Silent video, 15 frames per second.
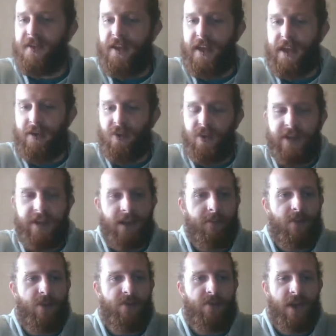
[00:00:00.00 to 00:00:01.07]
then we can
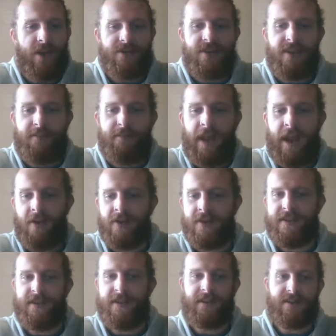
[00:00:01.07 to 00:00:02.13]
move on to the
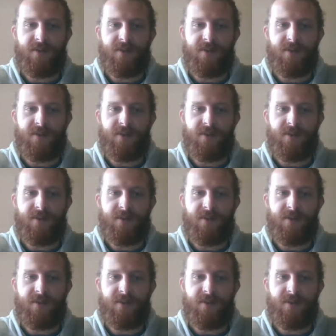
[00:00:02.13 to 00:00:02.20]
parenting